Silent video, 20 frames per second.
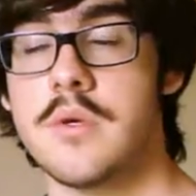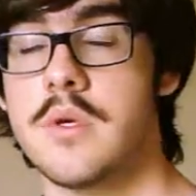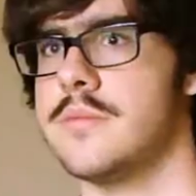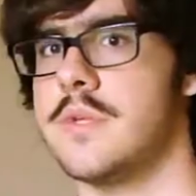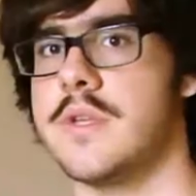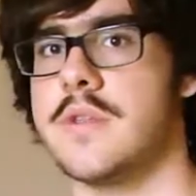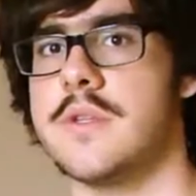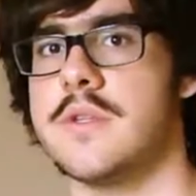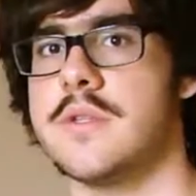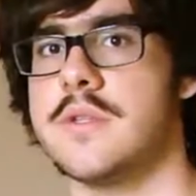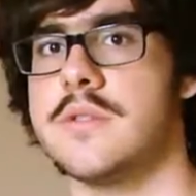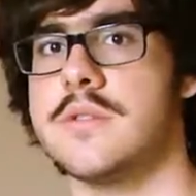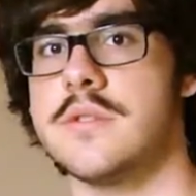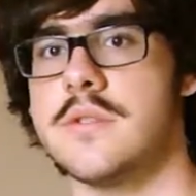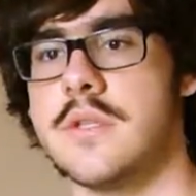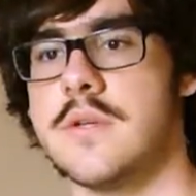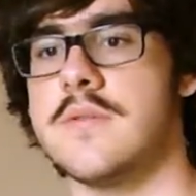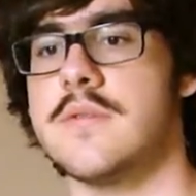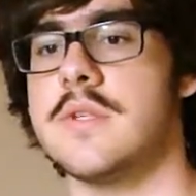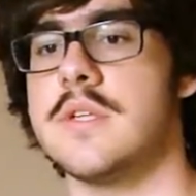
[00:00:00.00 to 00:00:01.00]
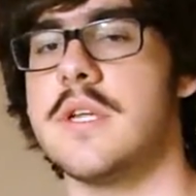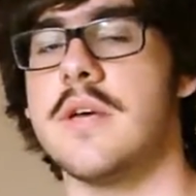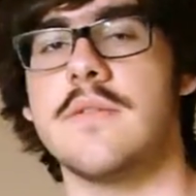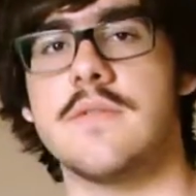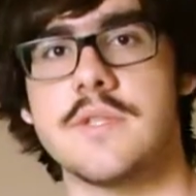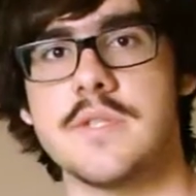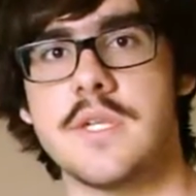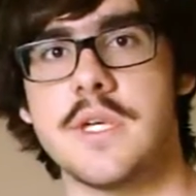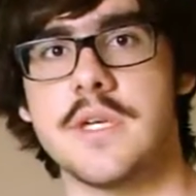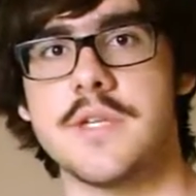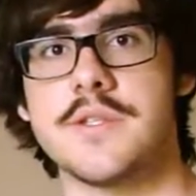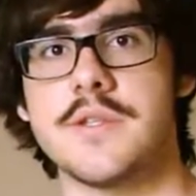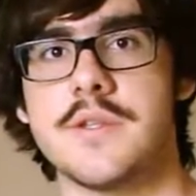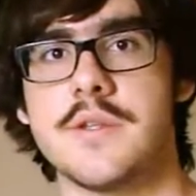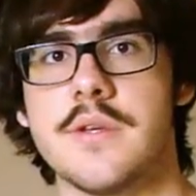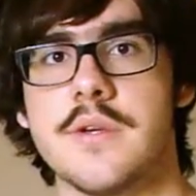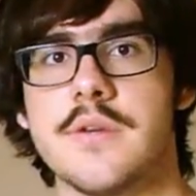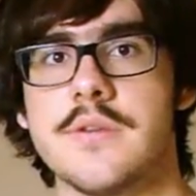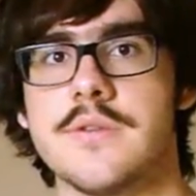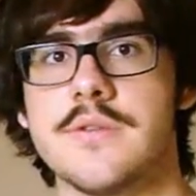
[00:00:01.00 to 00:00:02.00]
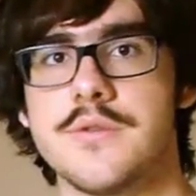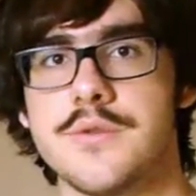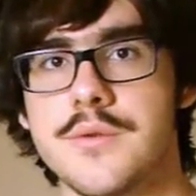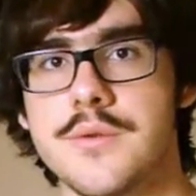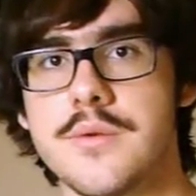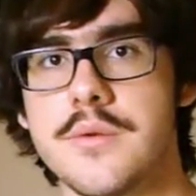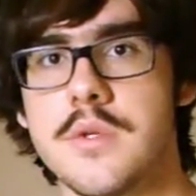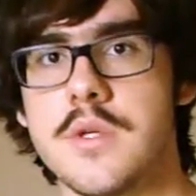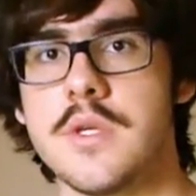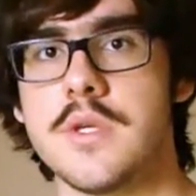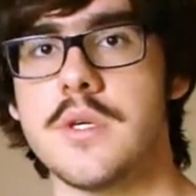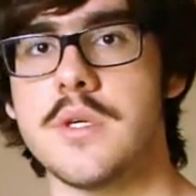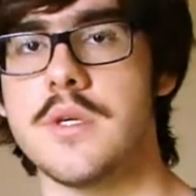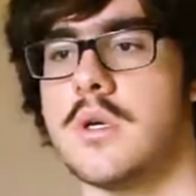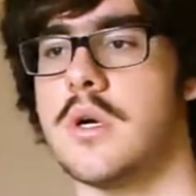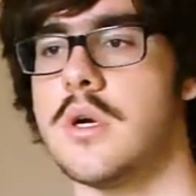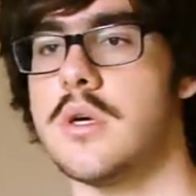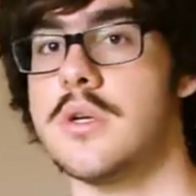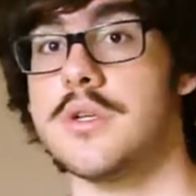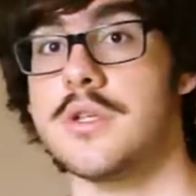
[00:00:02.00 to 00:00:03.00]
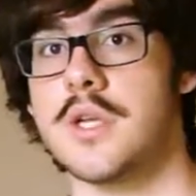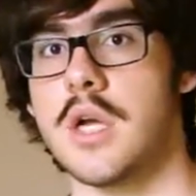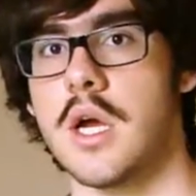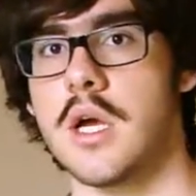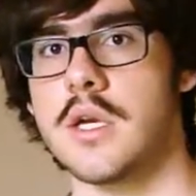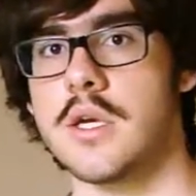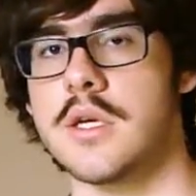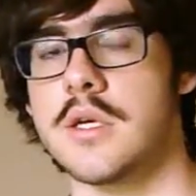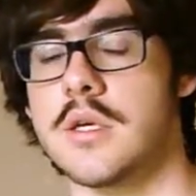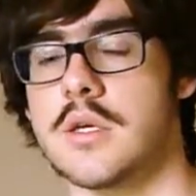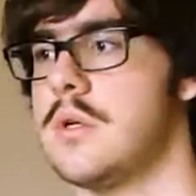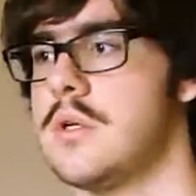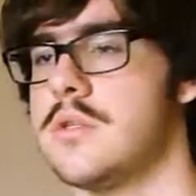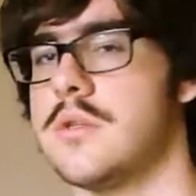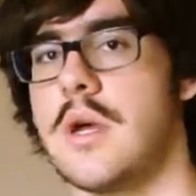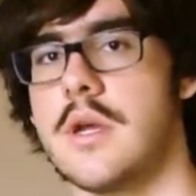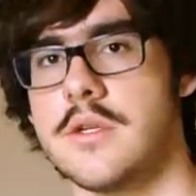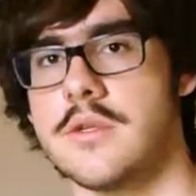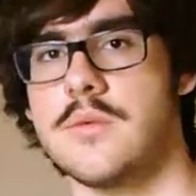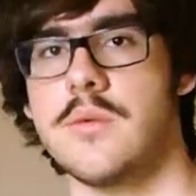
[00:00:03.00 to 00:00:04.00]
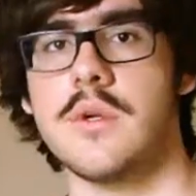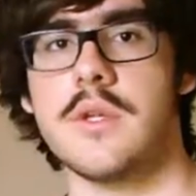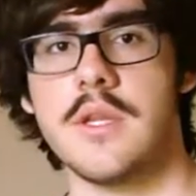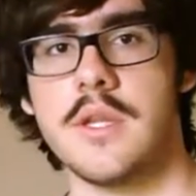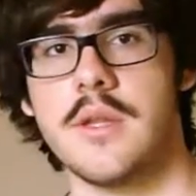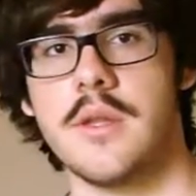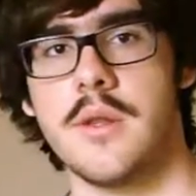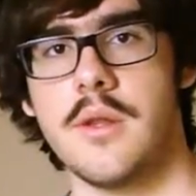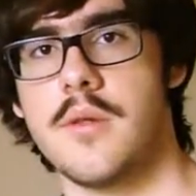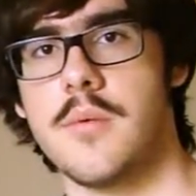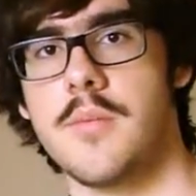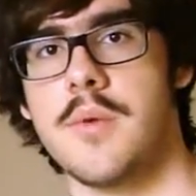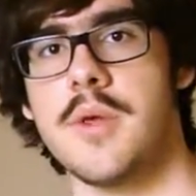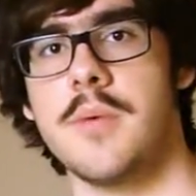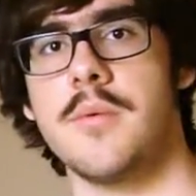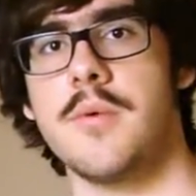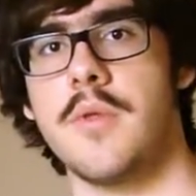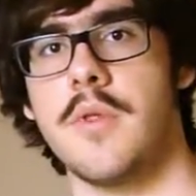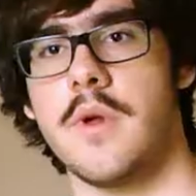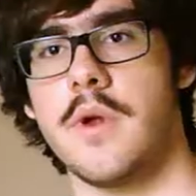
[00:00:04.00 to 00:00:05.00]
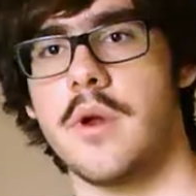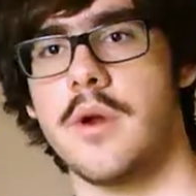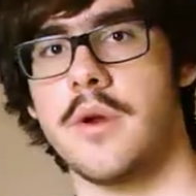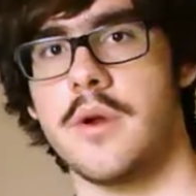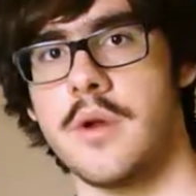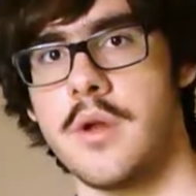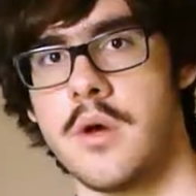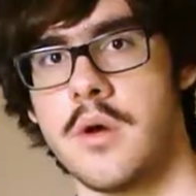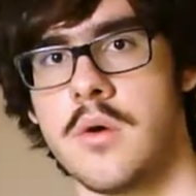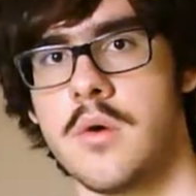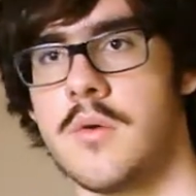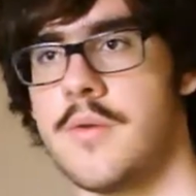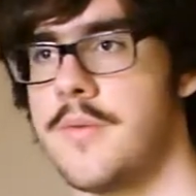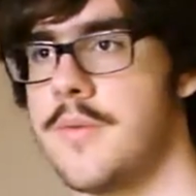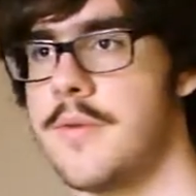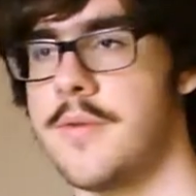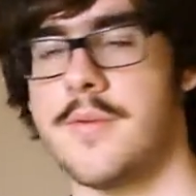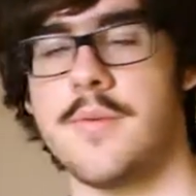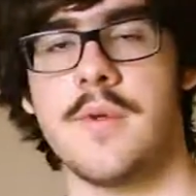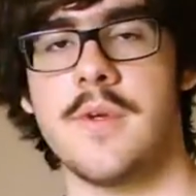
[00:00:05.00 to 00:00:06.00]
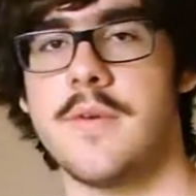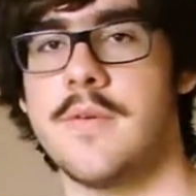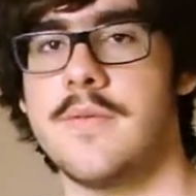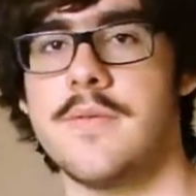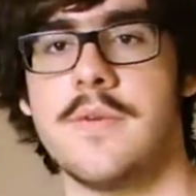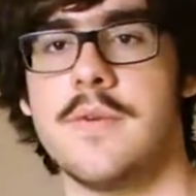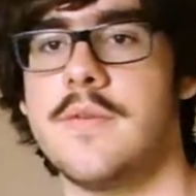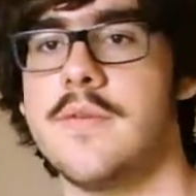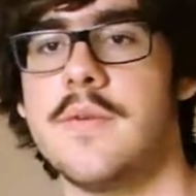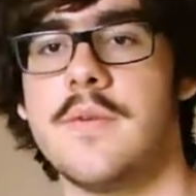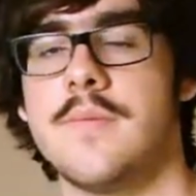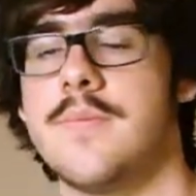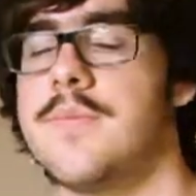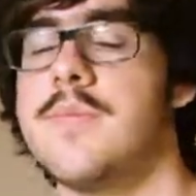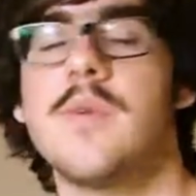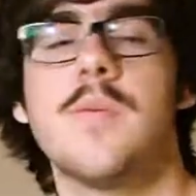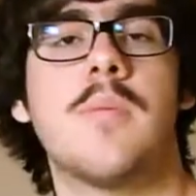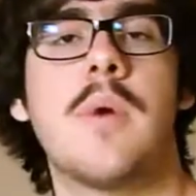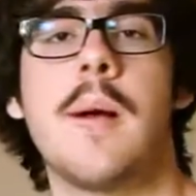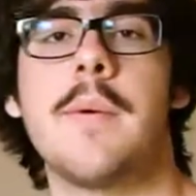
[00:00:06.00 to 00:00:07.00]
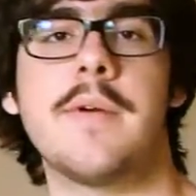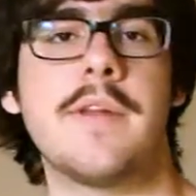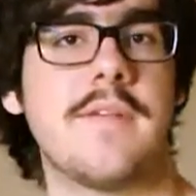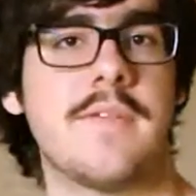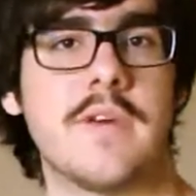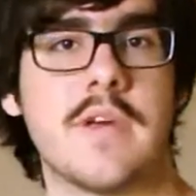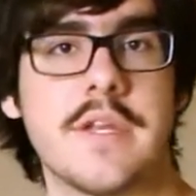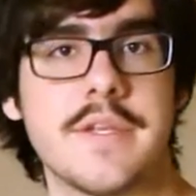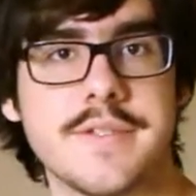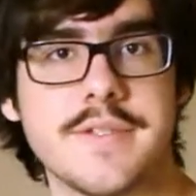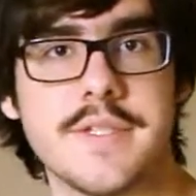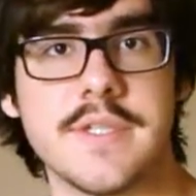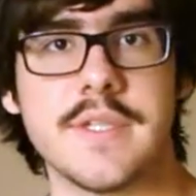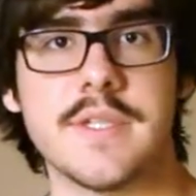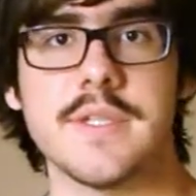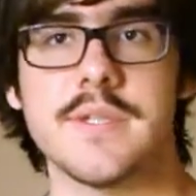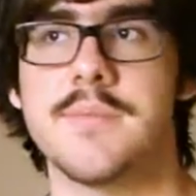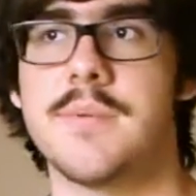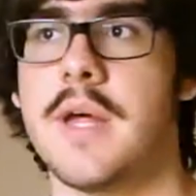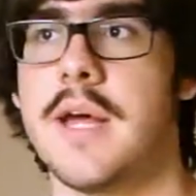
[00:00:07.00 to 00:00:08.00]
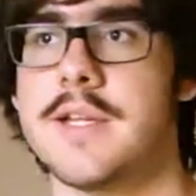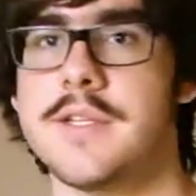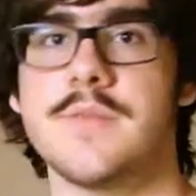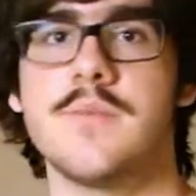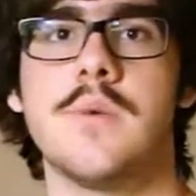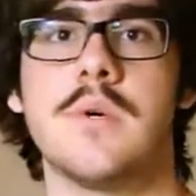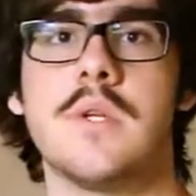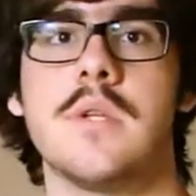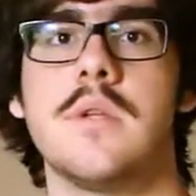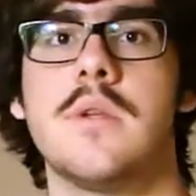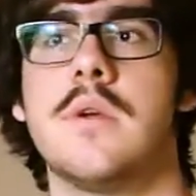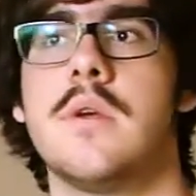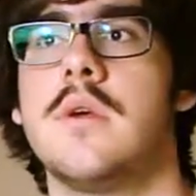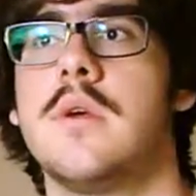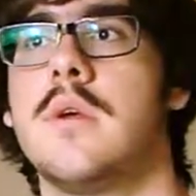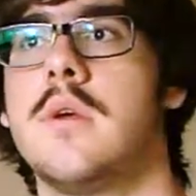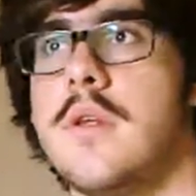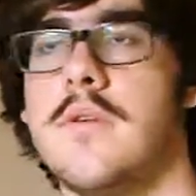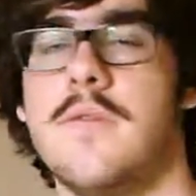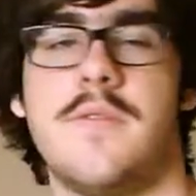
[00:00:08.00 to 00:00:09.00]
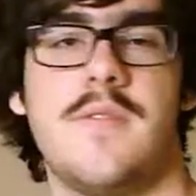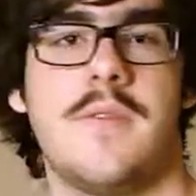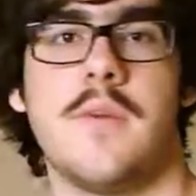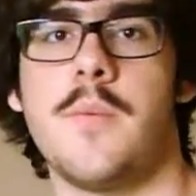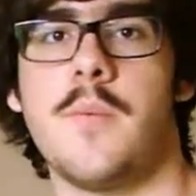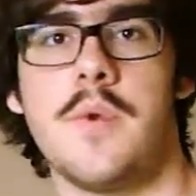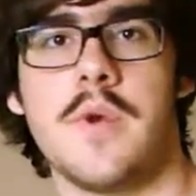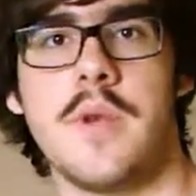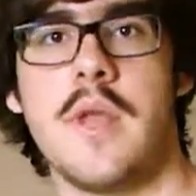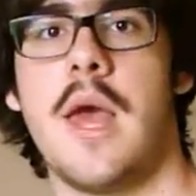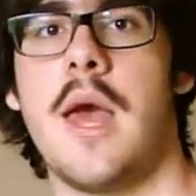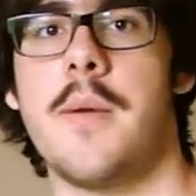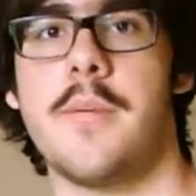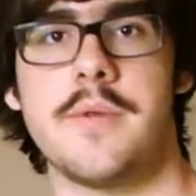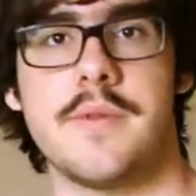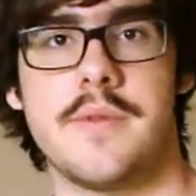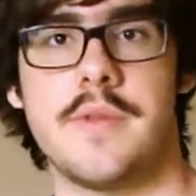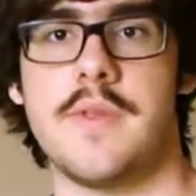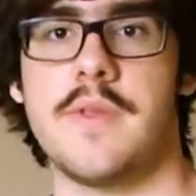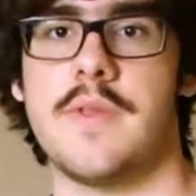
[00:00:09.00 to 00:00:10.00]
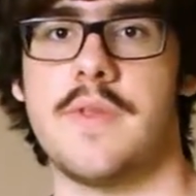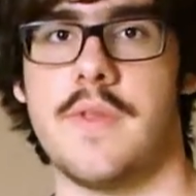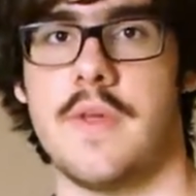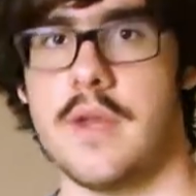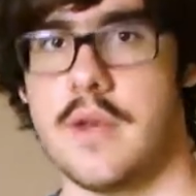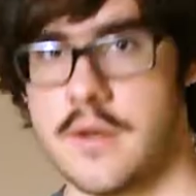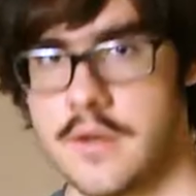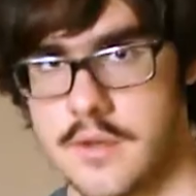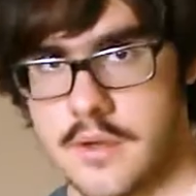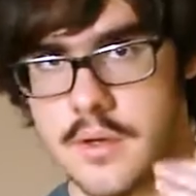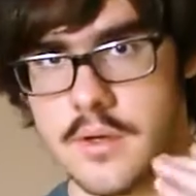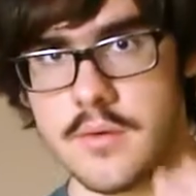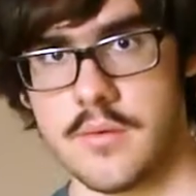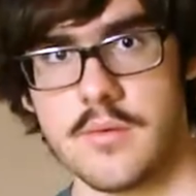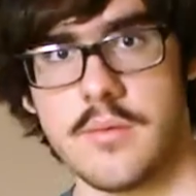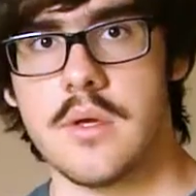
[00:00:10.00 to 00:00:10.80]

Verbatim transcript: Like the, the level of devastation there is truly uh, shocking. So I just want to let the people there know, if, if, even, they're probably never going to see this, but I just want if someone happens to is that, you know,